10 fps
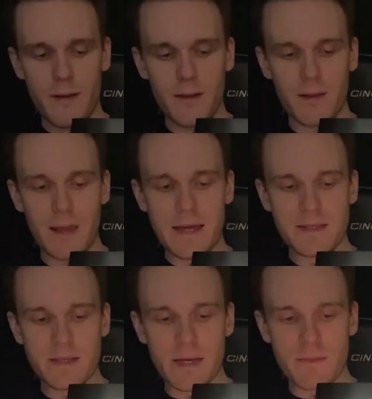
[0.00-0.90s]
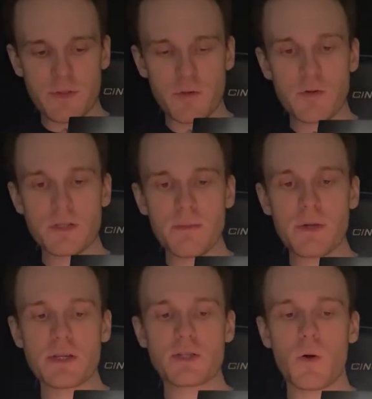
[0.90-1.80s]
less dim. So you
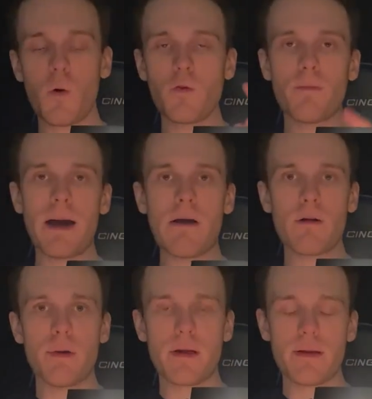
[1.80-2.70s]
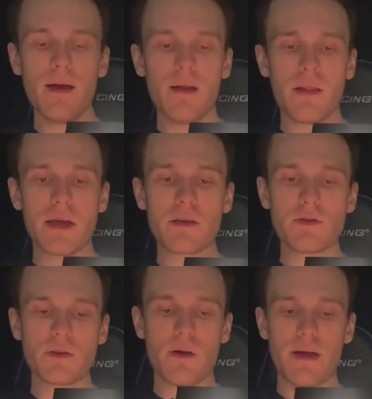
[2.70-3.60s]
simply just hold the power button like you
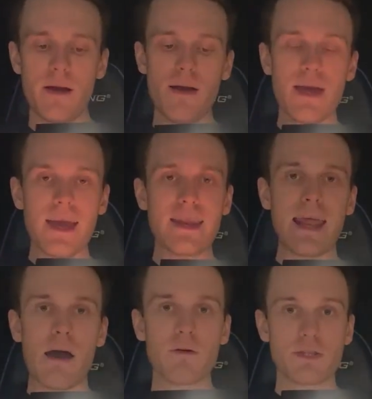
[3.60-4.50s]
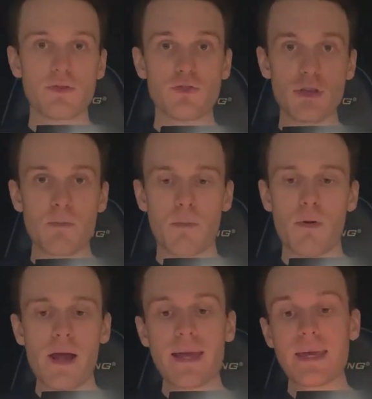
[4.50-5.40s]
saw there, and now it's super
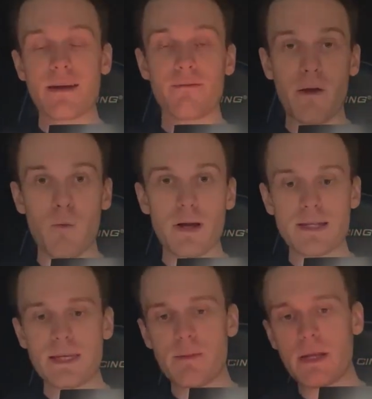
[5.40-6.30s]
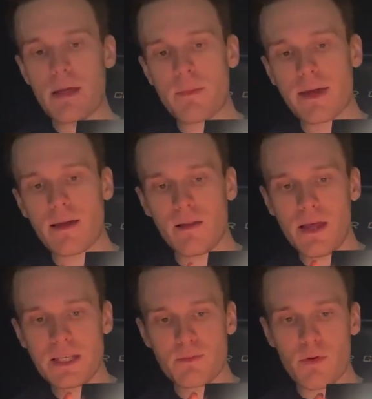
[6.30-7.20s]
bright. And if I want to dim it and make it
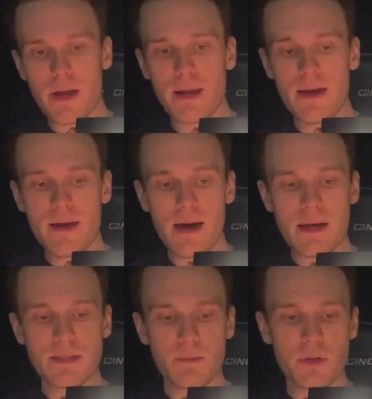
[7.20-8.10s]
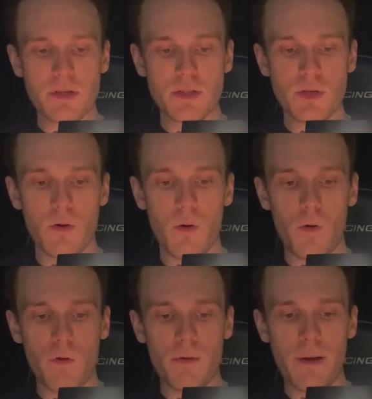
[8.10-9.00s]
less bright, I simply just
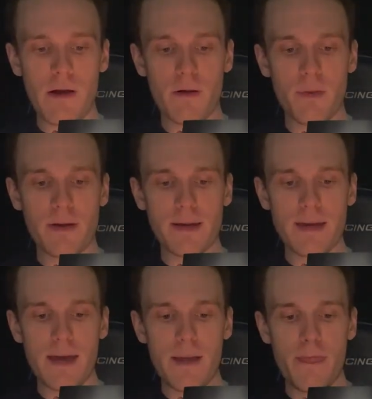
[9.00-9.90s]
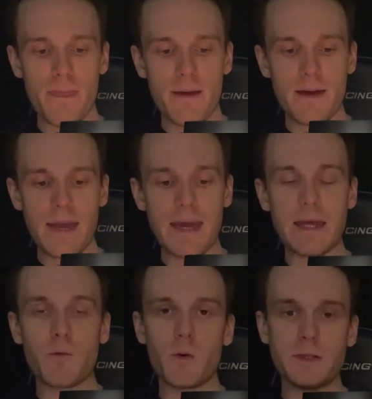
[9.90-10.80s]
hold the power button again, and it
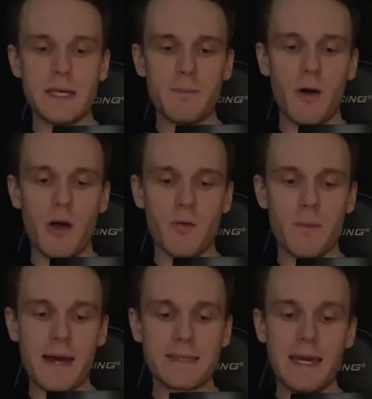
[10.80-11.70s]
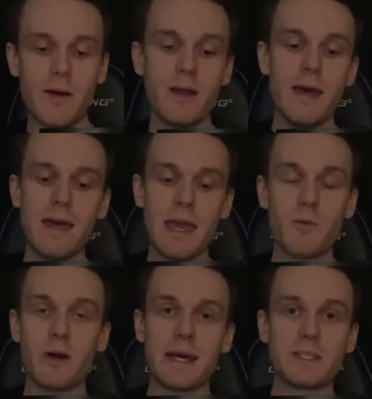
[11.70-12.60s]
will dim all the way back down. And
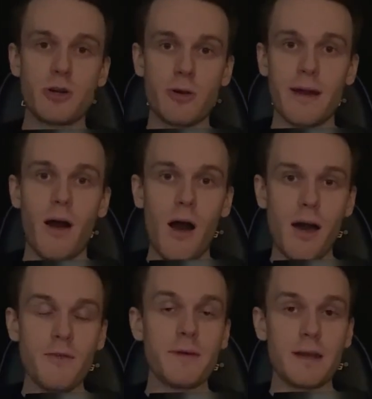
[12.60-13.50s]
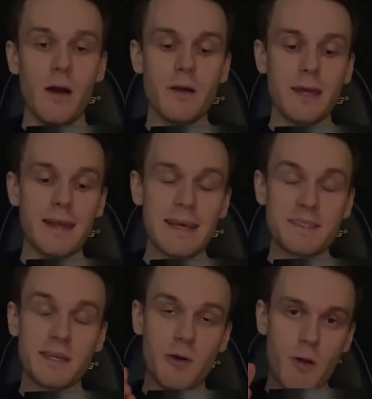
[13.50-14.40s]
when I turn it off and on again, it's
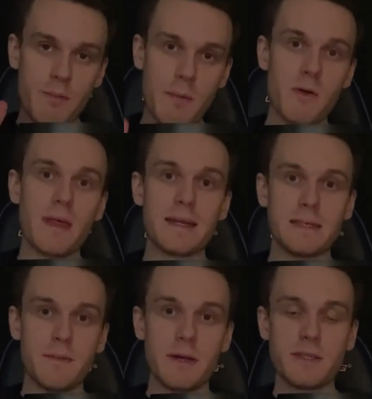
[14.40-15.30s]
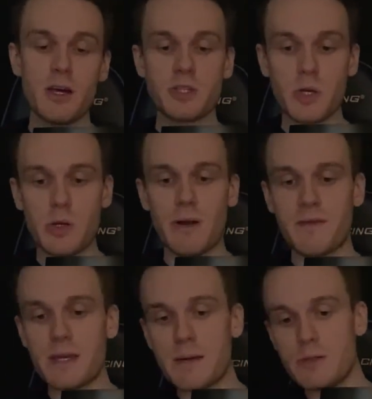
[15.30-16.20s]
going to remember that dimness, so I don't have to
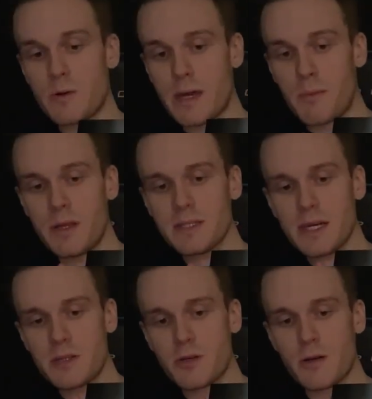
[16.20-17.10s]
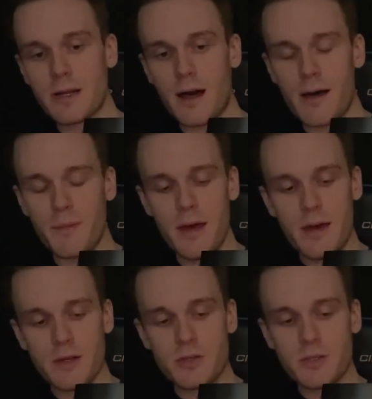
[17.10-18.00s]
keep doing it. But let's kind of turn it up
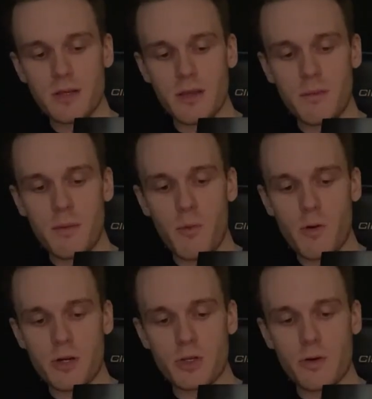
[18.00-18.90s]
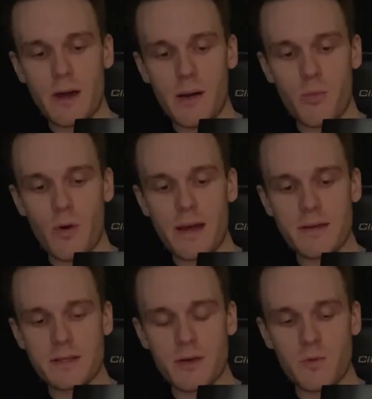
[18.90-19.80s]
just a little bit more to show you how bright
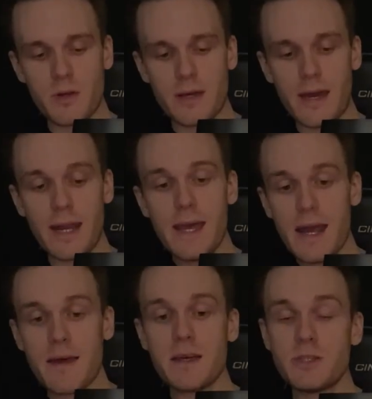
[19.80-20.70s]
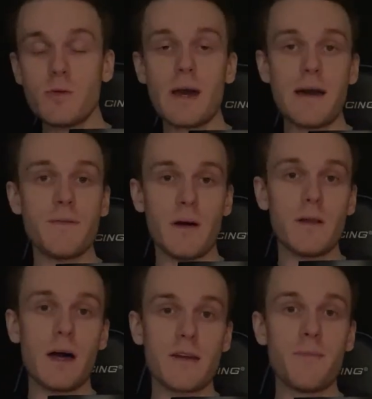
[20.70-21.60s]
these can really get. And they do have a
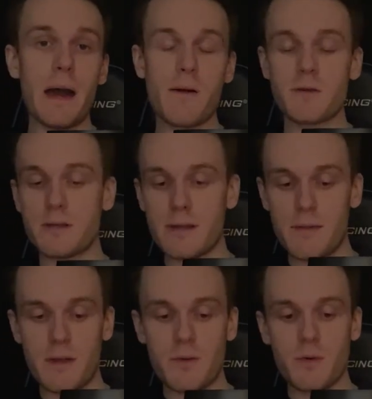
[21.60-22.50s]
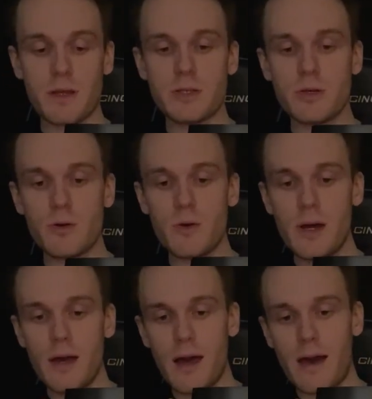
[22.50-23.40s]
lot of power to them. They really do
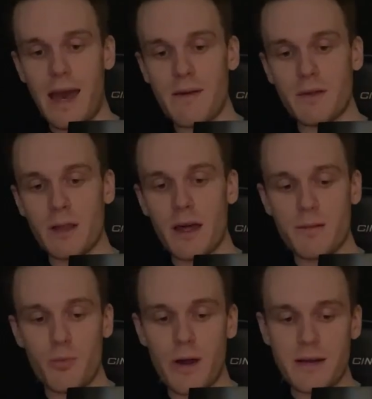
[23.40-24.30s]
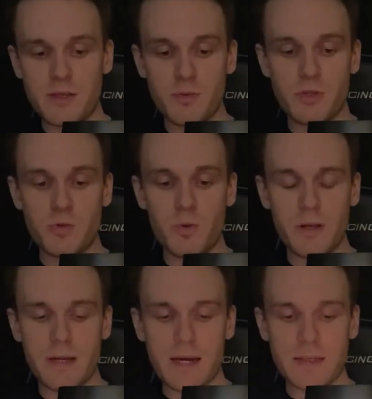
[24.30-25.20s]
have a lot of brightness, which is really
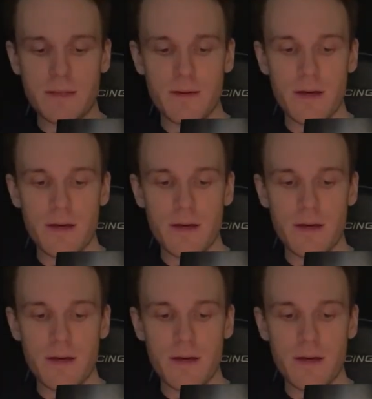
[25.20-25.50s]
nice.